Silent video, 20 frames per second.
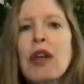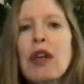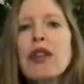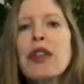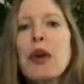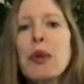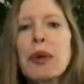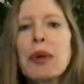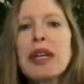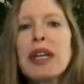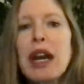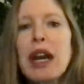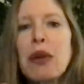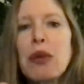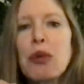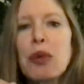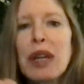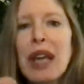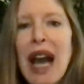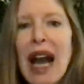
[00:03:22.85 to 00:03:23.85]
that we get
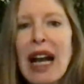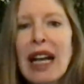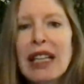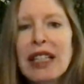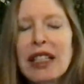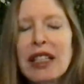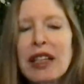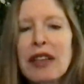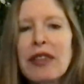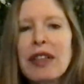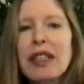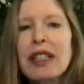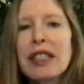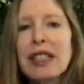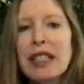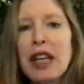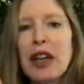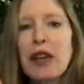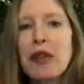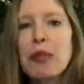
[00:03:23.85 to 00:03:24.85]
reactive
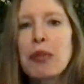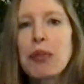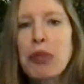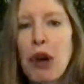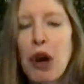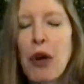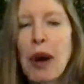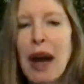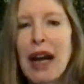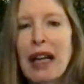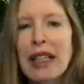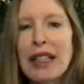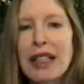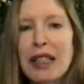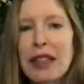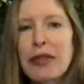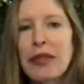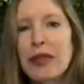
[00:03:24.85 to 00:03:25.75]
instead of proactive.